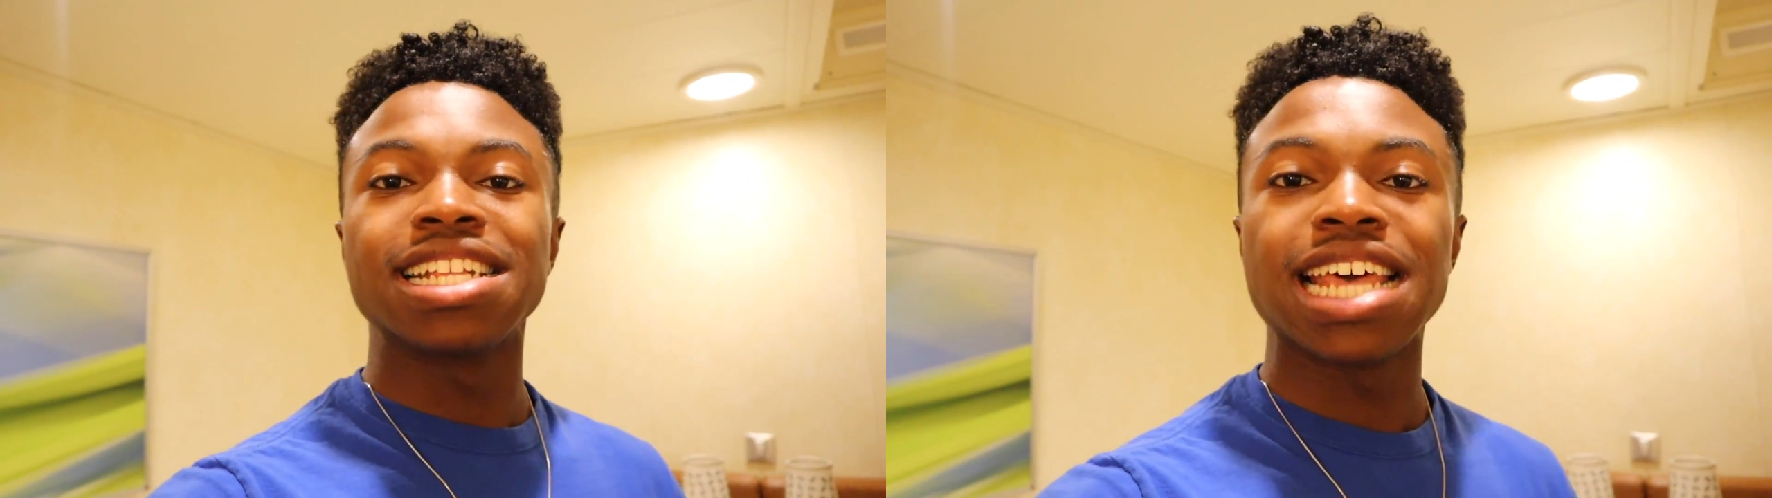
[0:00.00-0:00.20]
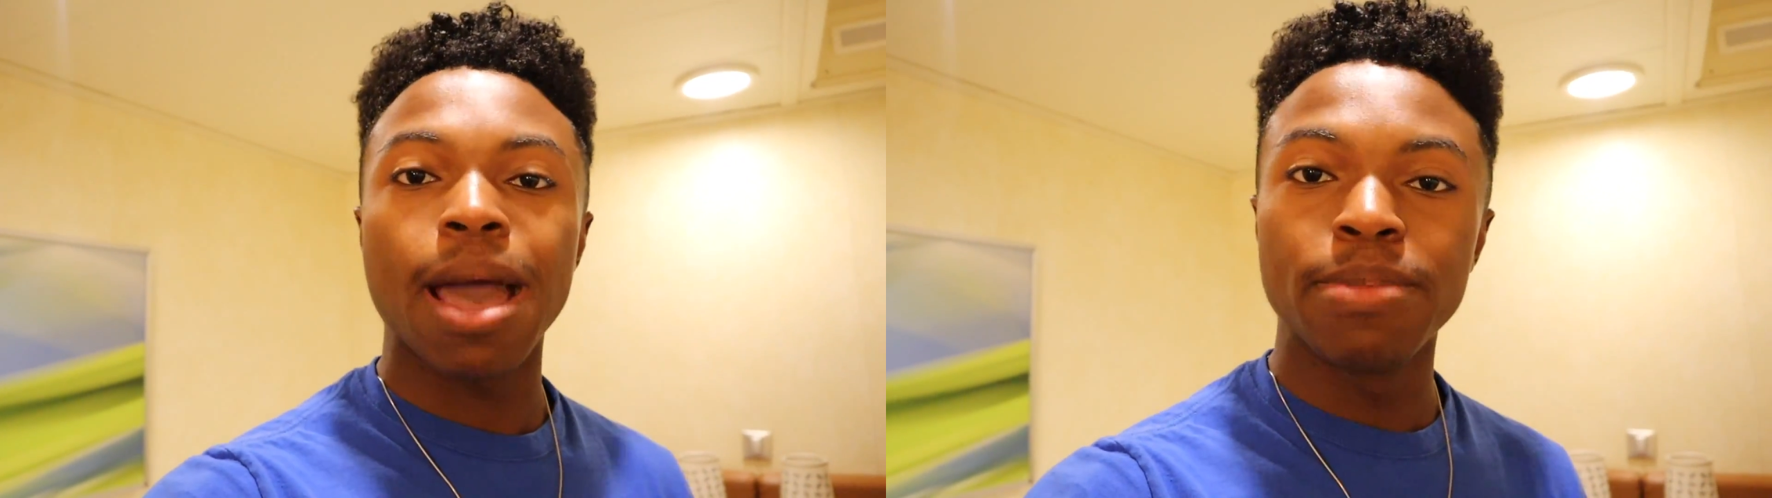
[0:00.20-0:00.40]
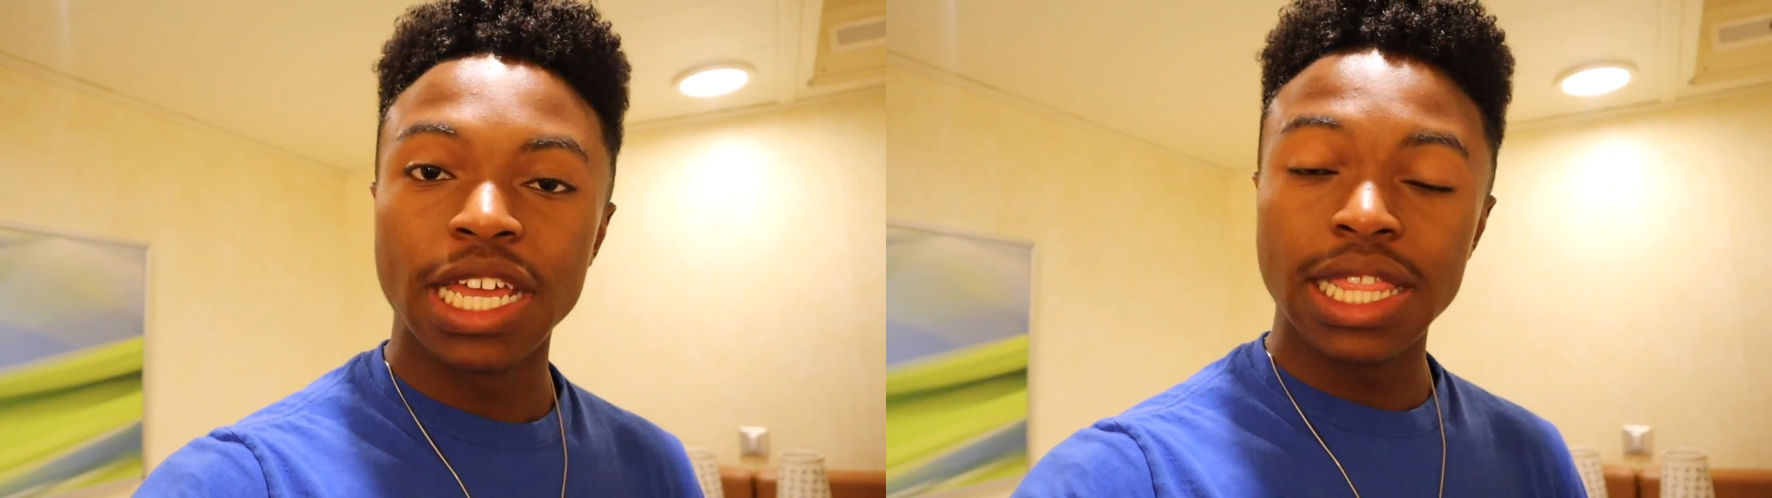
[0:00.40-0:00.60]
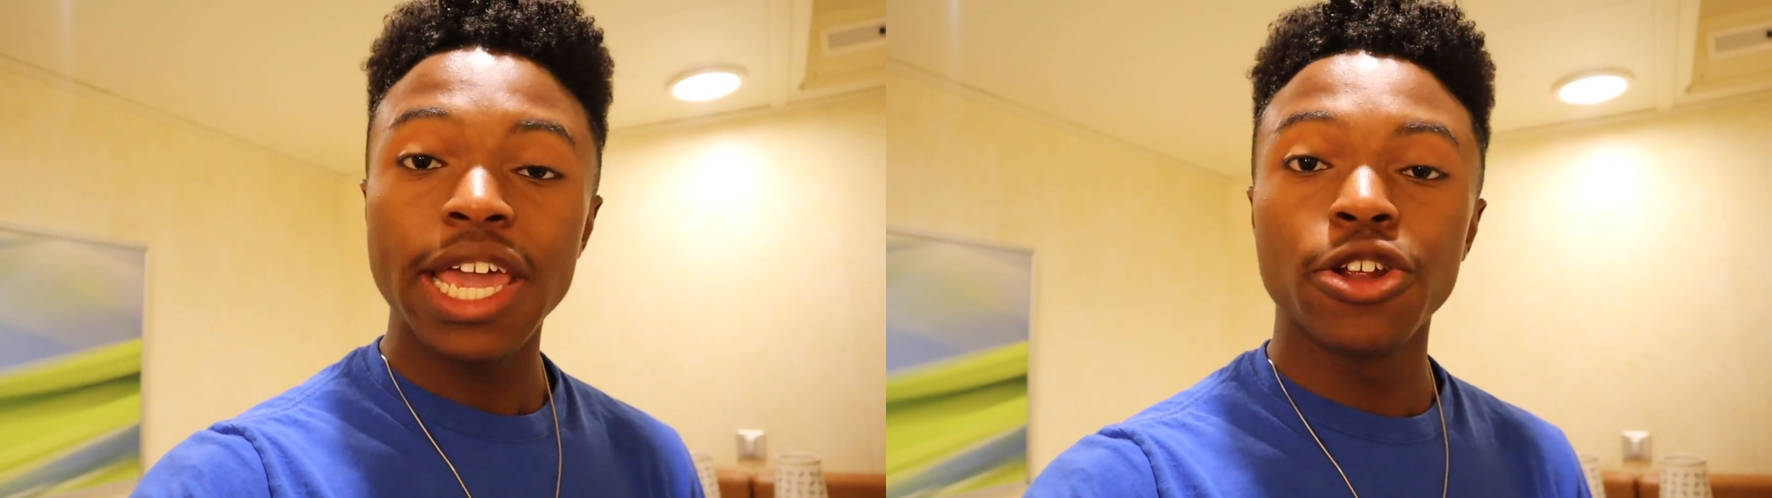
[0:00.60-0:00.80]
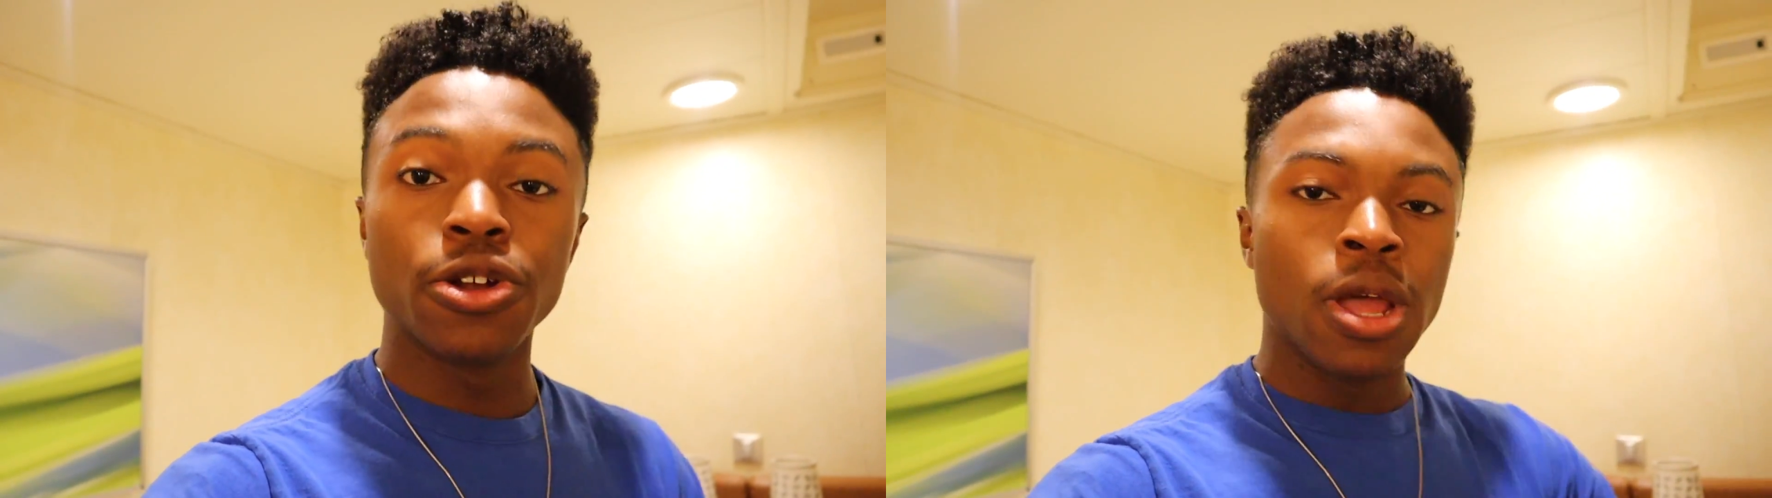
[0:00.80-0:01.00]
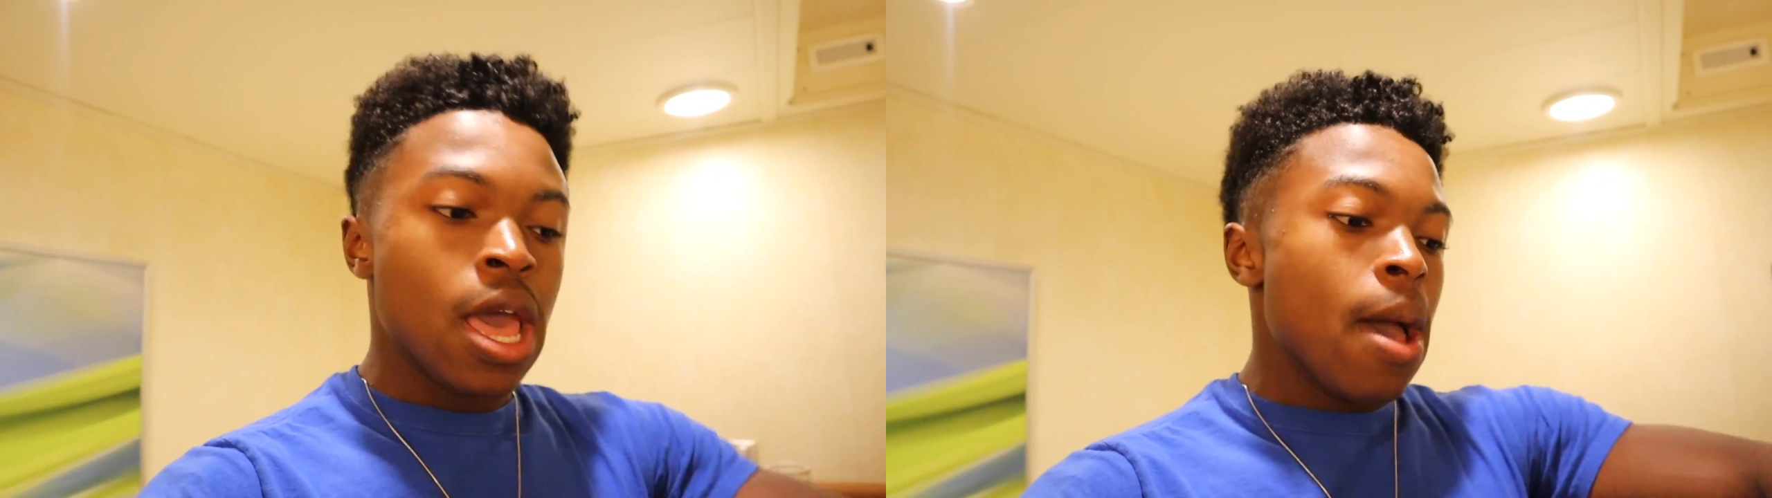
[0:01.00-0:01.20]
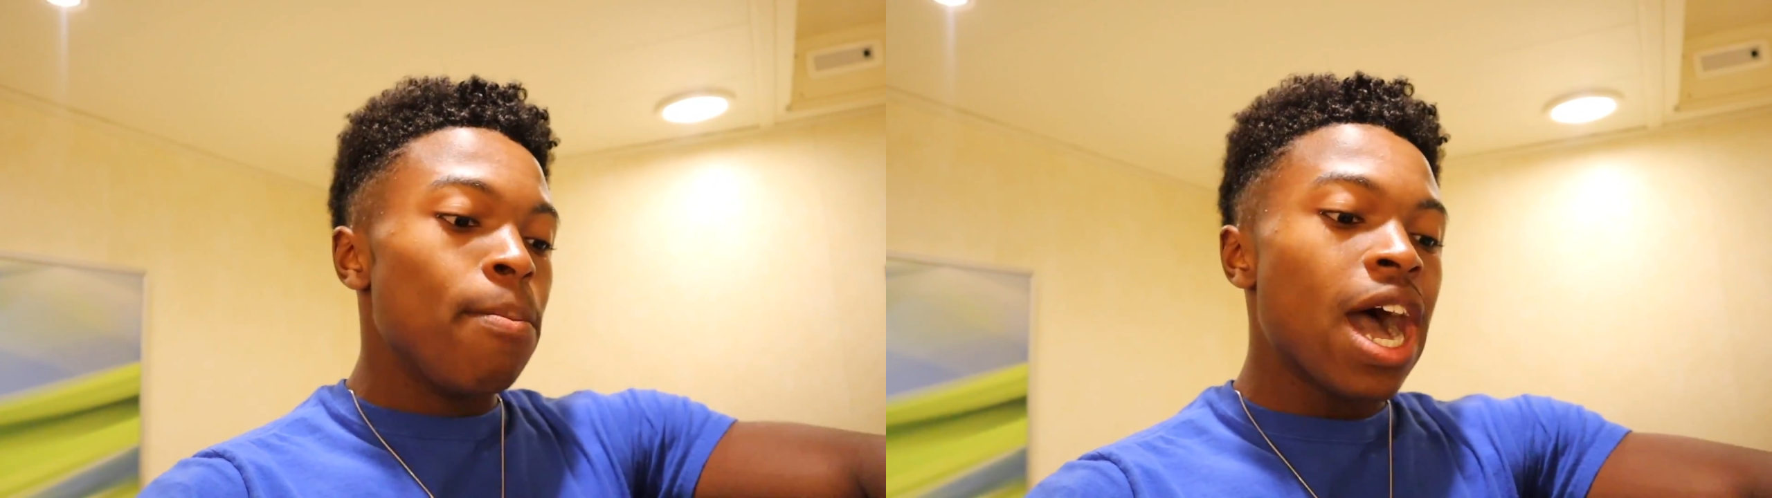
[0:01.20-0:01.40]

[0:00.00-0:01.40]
that that's happening later.